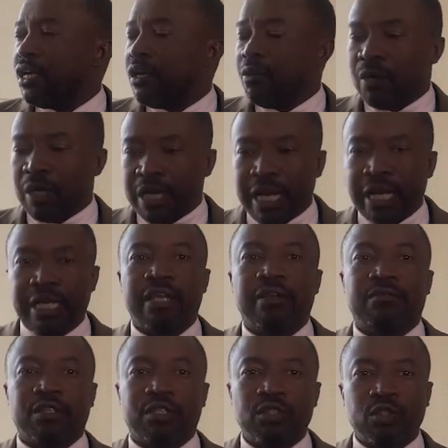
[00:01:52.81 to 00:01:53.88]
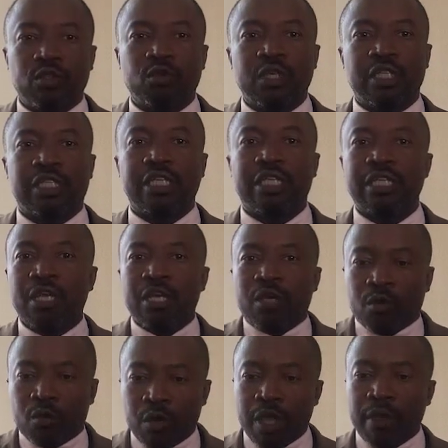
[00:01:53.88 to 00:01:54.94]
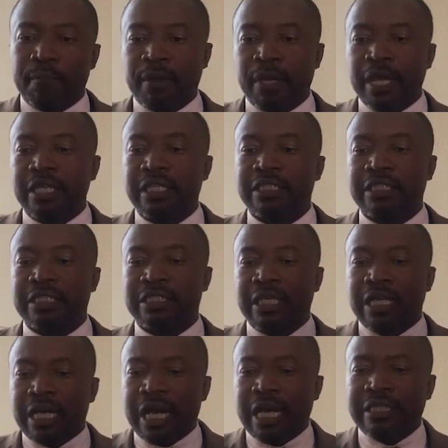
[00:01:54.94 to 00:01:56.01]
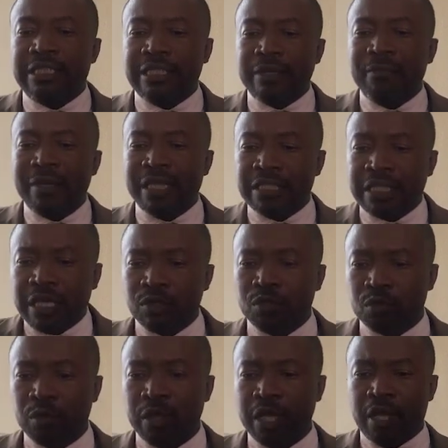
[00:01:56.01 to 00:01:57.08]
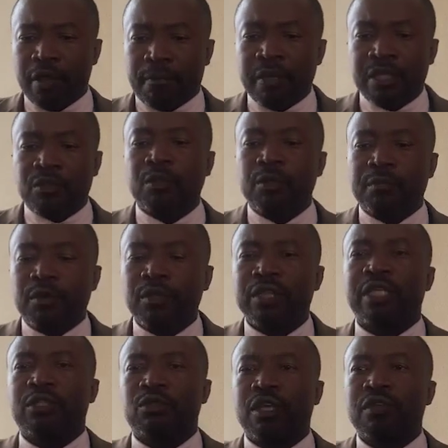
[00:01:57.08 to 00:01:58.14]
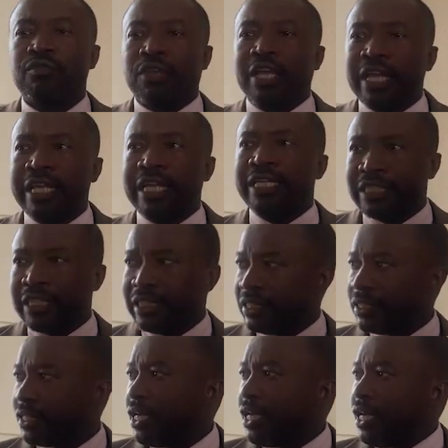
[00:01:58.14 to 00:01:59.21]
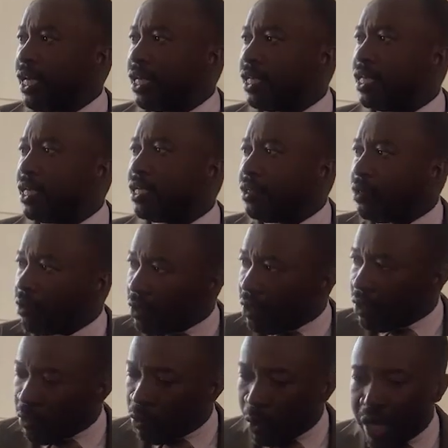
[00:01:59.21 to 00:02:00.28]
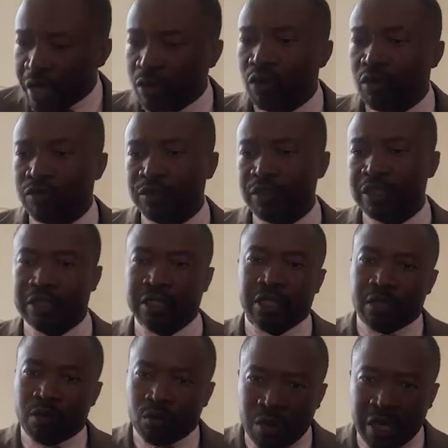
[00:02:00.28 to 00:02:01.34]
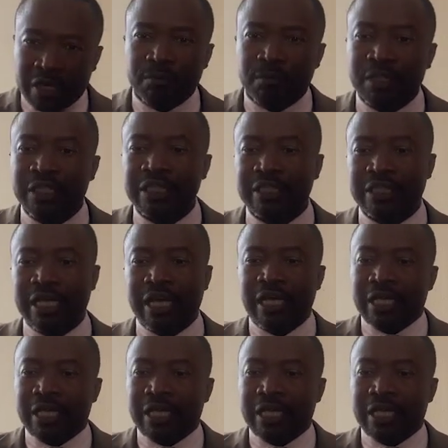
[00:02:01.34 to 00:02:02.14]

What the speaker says: We can't have a situation where priorities are determined elsewhere, but we bother to have elections, and then one office, one minister